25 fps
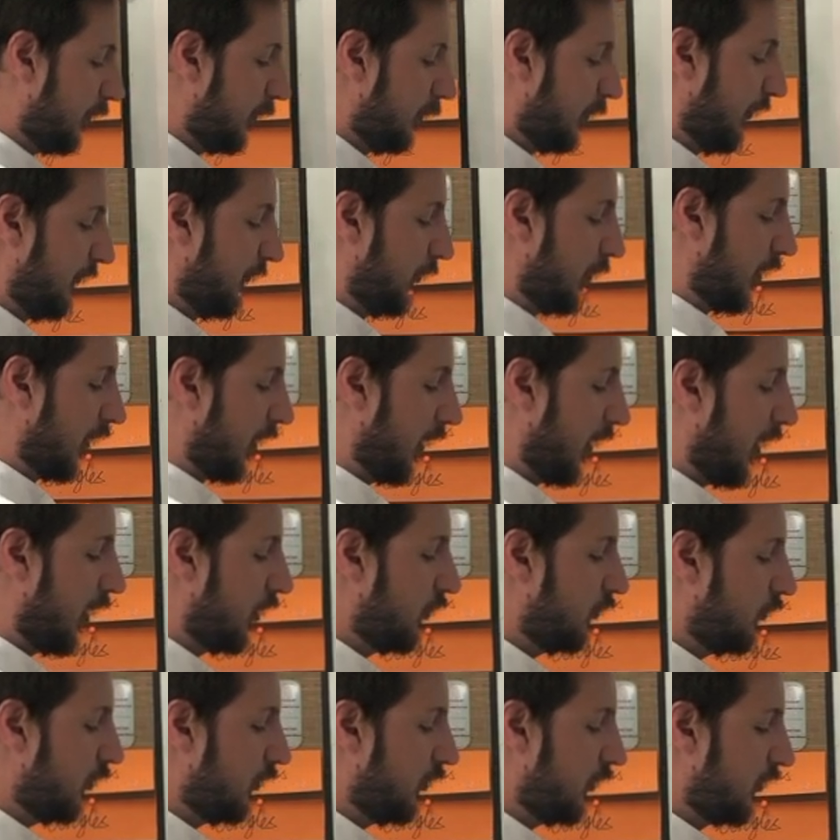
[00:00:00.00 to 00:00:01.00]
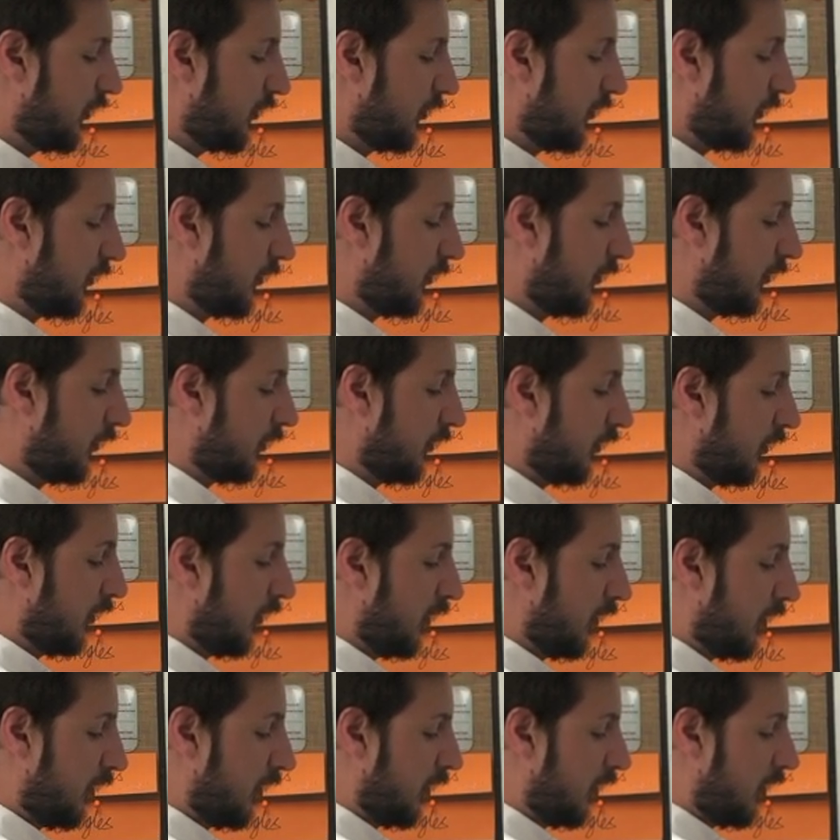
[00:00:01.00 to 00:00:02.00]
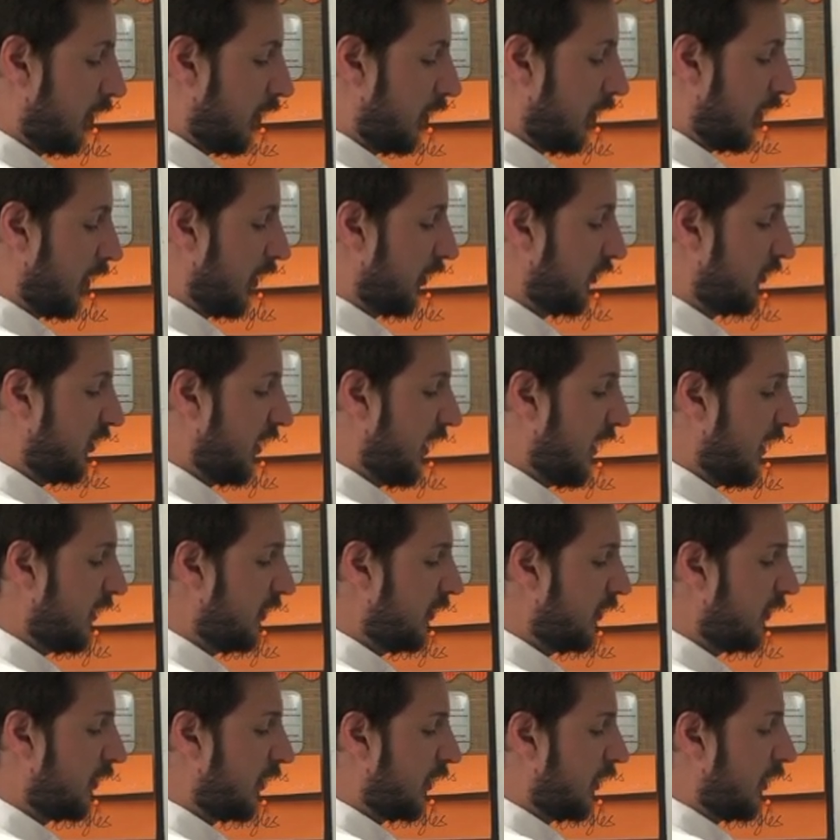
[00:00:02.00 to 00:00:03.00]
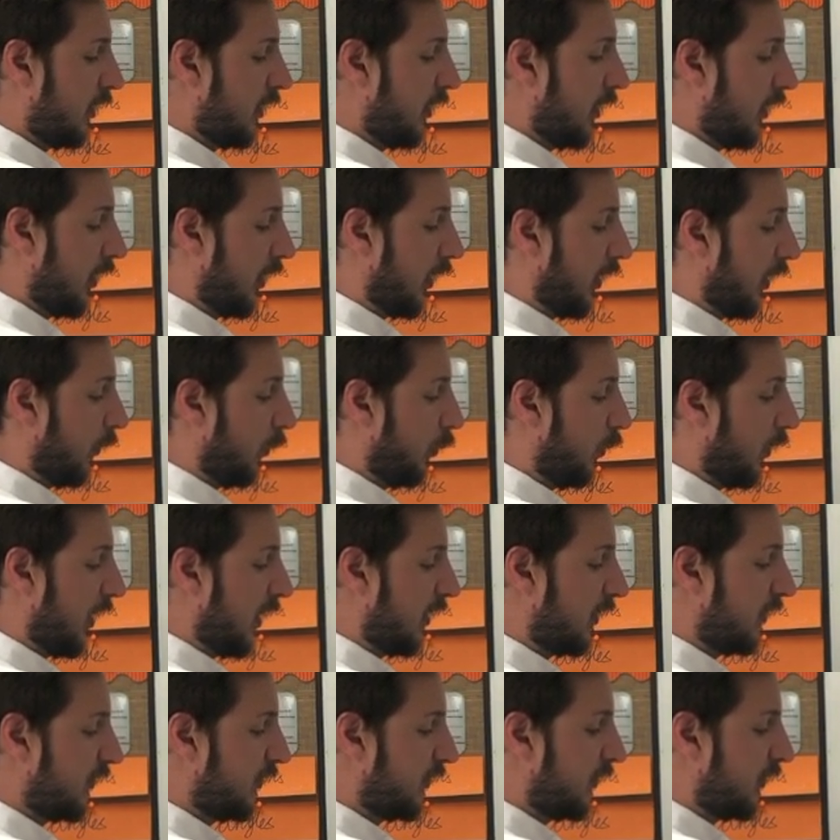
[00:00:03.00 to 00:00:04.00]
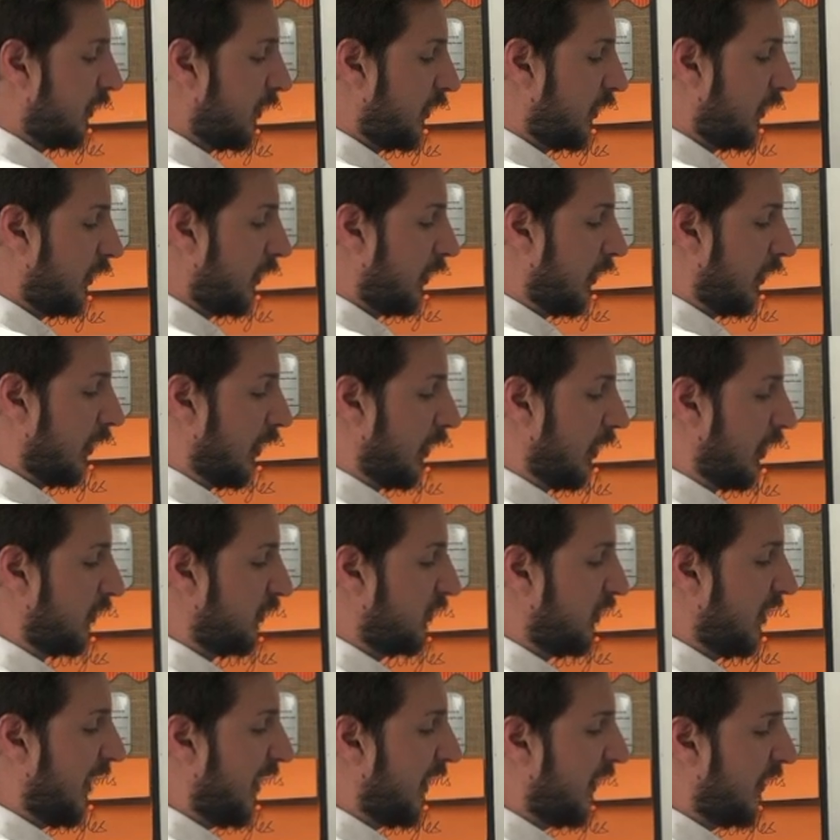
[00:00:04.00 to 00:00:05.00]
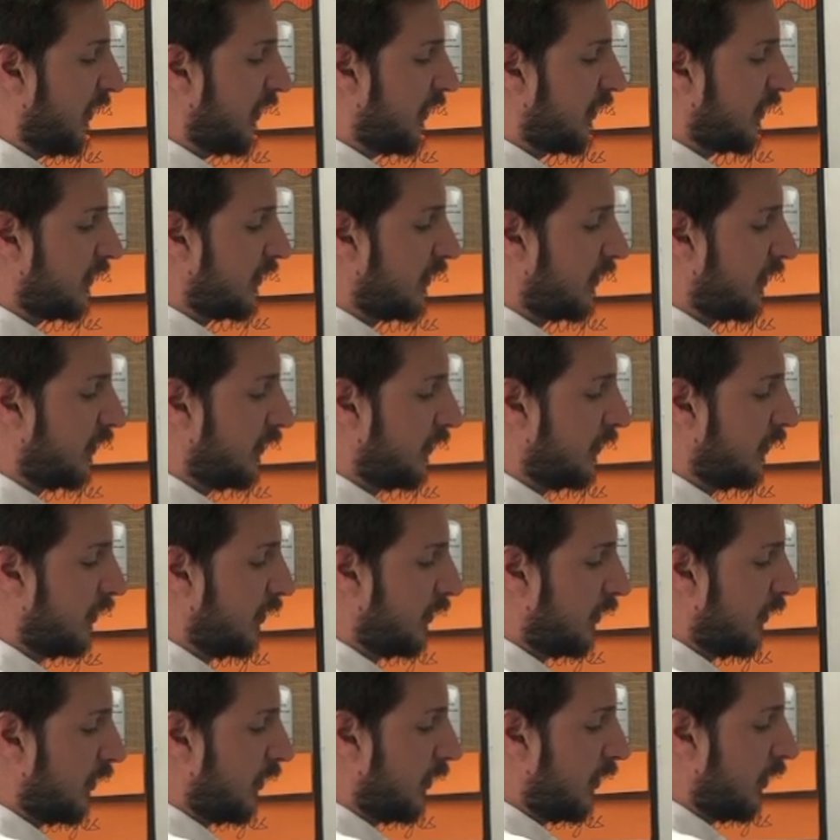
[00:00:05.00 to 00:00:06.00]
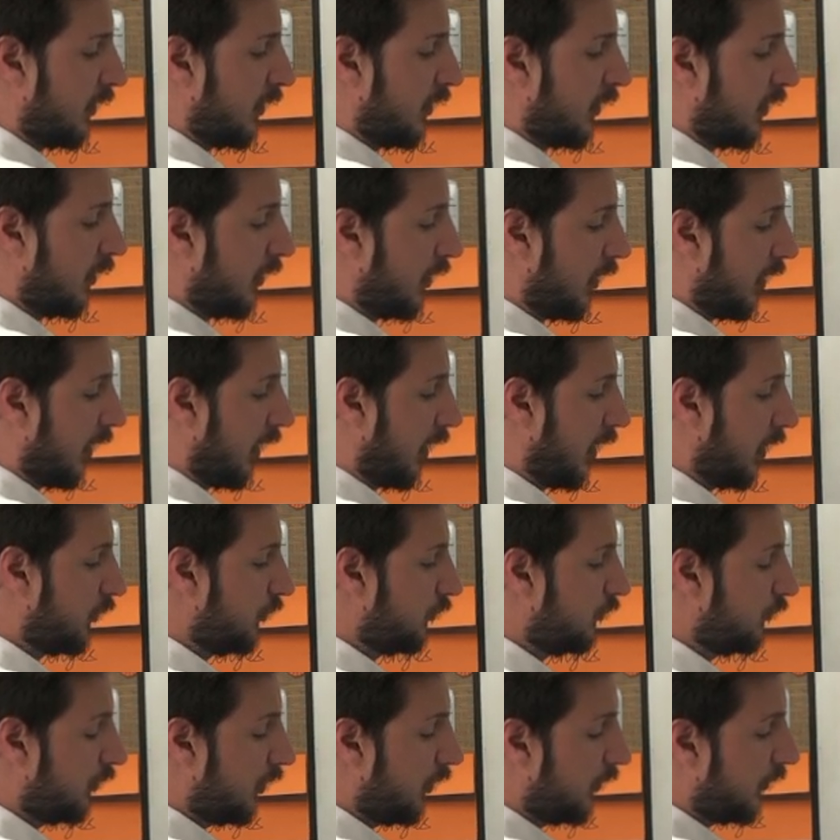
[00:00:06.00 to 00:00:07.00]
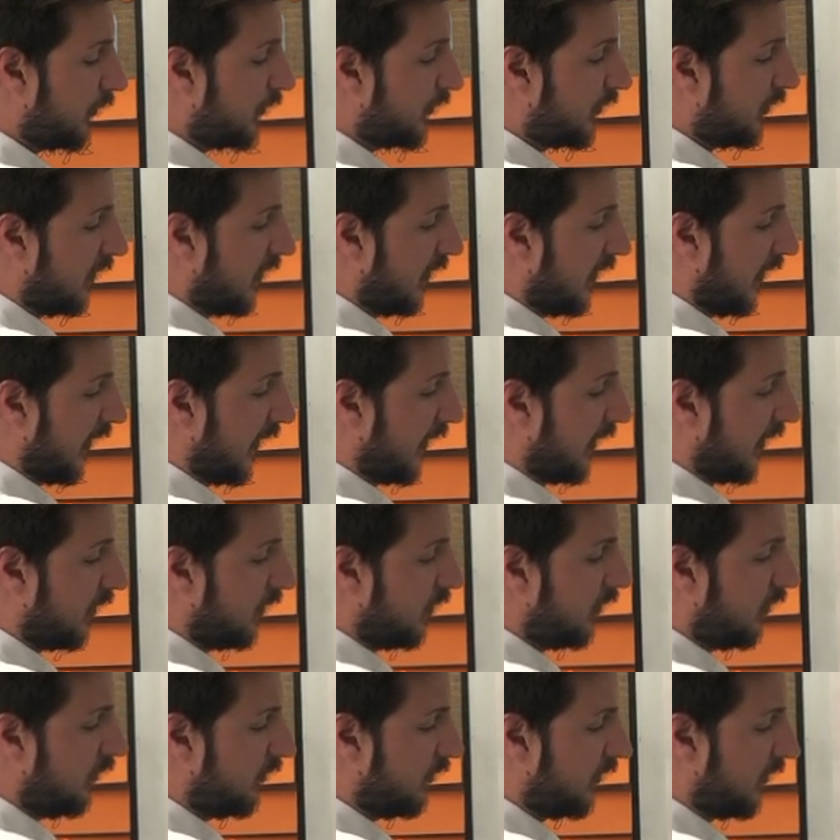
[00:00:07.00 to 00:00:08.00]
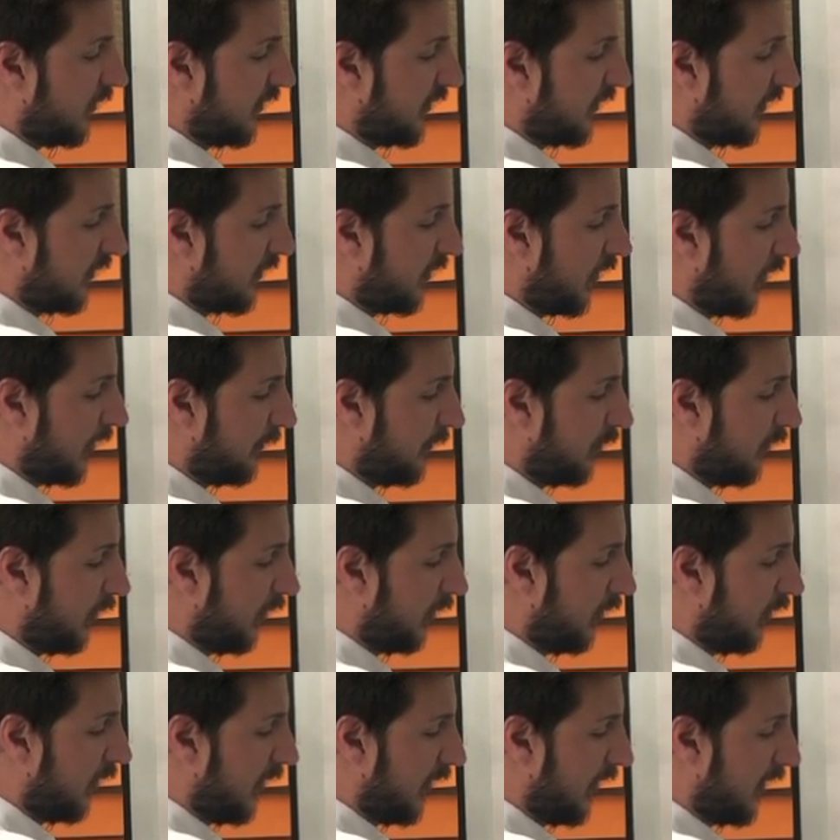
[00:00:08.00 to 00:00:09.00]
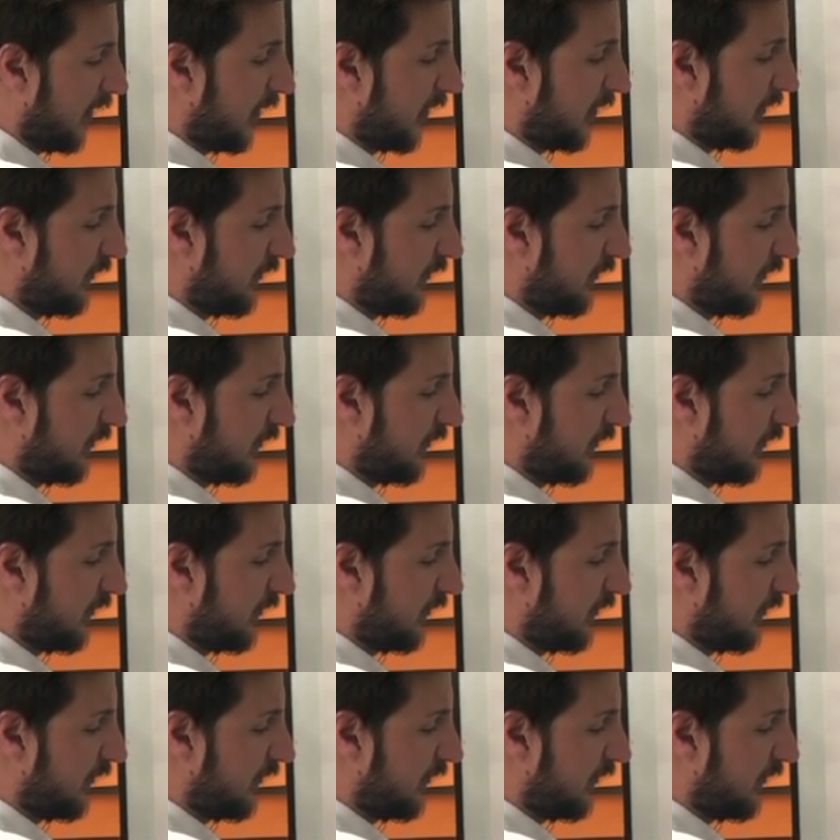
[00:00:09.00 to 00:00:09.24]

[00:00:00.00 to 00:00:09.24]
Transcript: We've got our hundreds, our tens, our ones, our tenths, our hundredths, and then new to this example, in this